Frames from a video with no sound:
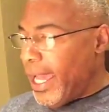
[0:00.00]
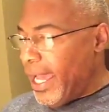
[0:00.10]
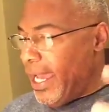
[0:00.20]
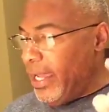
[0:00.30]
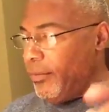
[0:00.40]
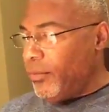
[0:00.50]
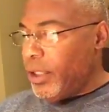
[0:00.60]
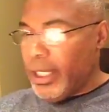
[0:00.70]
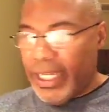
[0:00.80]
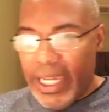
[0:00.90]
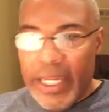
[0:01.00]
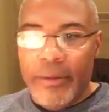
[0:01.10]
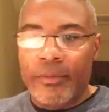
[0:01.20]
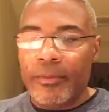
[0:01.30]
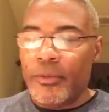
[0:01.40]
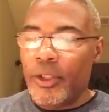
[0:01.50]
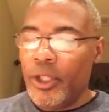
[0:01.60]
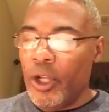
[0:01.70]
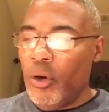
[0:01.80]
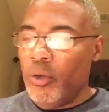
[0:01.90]
And again,
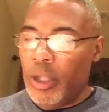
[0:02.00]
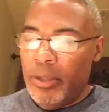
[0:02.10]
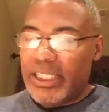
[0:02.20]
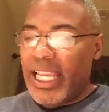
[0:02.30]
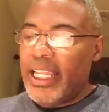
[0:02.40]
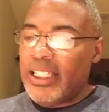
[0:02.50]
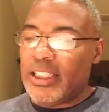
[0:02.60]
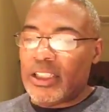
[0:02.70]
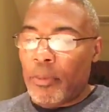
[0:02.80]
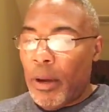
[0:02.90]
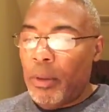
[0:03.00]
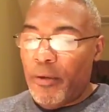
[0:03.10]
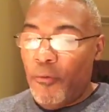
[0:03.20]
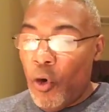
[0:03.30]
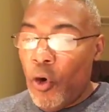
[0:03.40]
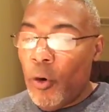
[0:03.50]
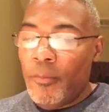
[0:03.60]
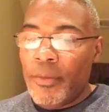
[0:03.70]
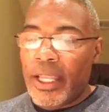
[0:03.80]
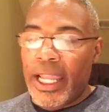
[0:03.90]
let me say this is a public
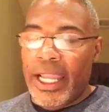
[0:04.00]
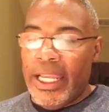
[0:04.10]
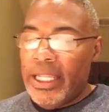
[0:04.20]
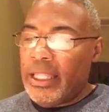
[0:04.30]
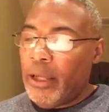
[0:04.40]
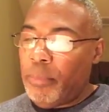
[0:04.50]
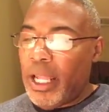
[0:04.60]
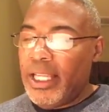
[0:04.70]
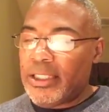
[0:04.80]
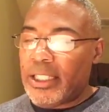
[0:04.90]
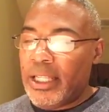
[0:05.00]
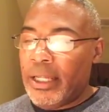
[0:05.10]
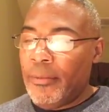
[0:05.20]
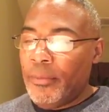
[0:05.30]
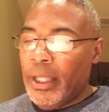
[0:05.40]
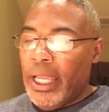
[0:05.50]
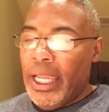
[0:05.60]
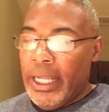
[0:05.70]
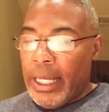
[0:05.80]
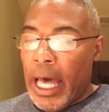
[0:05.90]
forum, and anything placed in
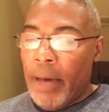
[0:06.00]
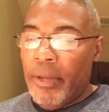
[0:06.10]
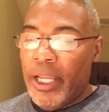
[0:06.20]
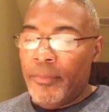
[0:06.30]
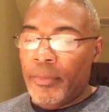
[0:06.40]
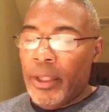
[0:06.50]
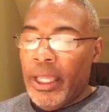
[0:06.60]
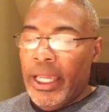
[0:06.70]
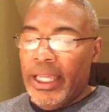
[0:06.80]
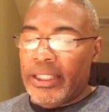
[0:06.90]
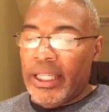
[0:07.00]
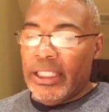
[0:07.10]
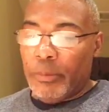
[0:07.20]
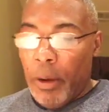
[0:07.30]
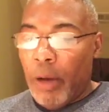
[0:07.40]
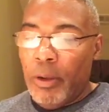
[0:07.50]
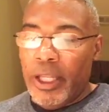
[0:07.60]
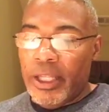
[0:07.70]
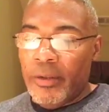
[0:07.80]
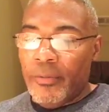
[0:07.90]
a comment is public
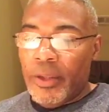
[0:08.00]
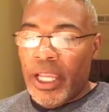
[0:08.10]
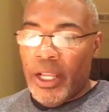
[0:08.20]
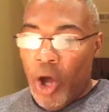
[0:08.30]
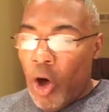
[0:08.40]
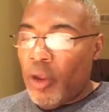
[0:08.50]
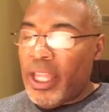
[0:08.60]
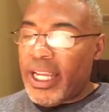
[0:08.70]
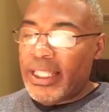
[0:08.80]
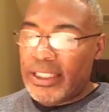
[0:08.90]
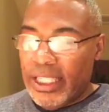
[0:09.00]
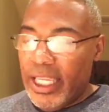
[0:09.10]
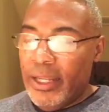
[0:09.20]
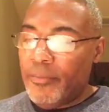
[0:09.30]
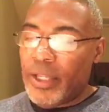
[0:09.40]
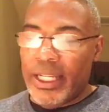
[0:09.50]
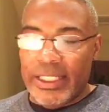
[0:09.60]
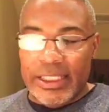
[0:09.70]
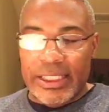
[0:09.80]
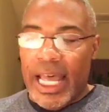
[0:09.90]
and all that can see. And
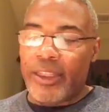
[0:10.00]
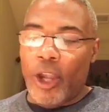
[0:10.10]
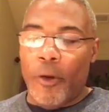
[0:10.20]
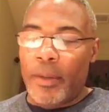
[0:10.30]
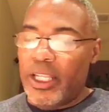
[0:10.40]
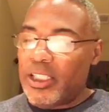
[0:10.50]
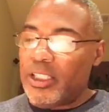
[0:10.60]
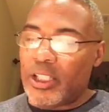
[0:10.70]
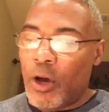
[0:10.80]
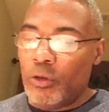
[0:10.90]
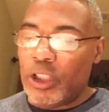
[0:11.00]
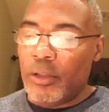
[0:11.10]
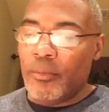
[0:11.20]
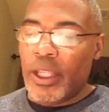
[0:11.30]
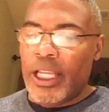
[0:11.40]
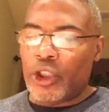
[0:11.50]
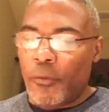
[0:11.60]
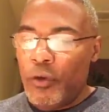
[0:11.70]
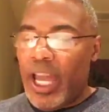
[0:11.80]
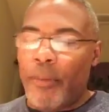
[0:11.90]
this is not therapy. This is coaching. And so
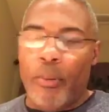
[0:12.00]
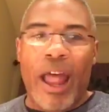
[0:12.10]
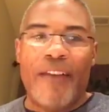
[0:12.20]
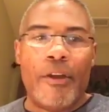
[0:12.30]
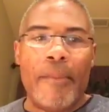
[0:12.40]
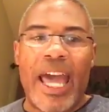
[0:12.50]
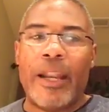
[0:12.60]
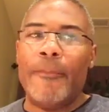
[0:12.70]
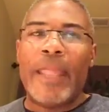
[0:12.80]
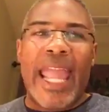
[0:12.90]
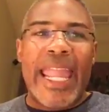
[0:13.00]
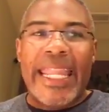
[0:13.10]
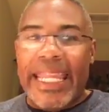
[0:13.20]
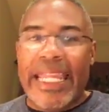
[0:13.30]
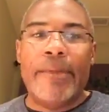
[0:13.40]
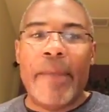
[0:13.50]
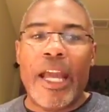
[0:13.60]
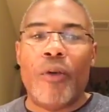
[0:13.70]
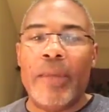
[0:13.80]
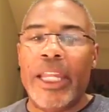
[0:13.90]
if you private matter, hey,
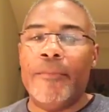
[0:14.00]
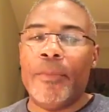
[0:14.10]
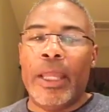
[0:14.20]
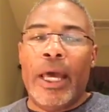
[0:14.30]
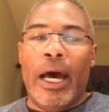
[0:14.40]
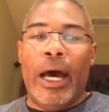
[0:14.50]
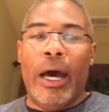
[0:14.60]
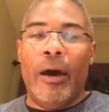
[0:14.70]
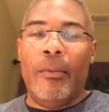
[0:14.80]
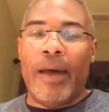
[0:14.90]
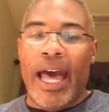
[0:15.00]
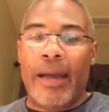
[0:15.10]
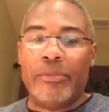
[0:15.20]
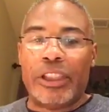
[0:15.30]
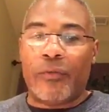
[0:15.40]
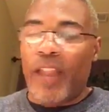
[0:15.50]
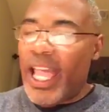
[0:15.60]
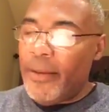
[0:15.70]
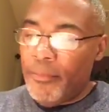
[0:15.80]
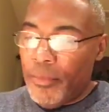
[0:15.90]
email me. I'm just
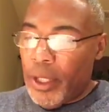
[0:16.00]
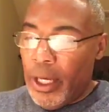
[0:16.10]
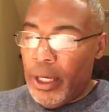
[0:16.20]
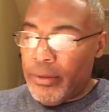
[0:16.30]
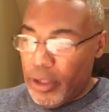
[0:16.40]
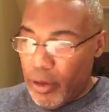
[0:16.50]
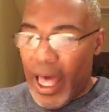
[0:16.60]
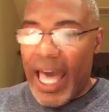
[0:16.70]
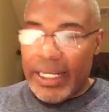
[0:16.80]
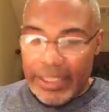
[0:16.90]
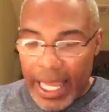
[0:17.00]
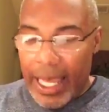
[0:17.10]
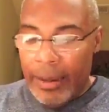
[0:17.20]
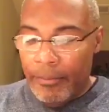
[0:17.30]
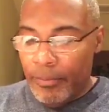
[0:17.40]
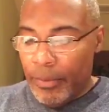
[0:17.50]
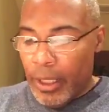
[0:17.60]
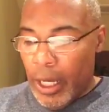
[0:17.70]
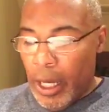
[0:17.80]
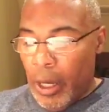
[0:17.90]
flat, out of time.
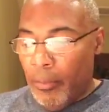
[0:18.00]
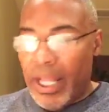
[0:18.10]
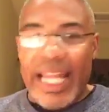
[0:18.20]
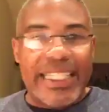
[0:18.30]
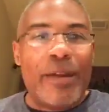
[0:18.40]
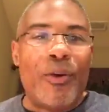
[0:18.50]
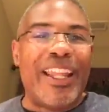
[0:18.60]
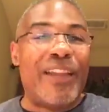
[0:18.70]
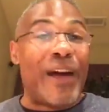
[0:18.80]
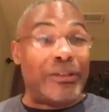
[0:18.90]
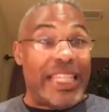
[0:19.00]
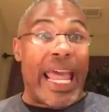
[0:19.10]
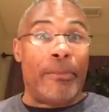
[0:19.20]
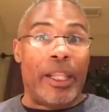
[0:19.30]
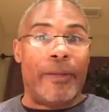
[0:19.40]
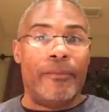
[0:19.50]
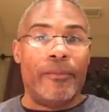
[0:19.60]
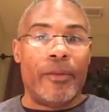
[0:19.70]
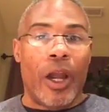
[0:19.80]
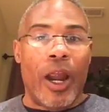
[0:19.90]
But I did want to give out a tablet.
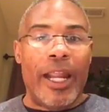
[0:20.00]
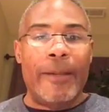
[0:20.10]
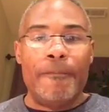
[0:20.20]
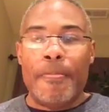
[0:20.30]
All right.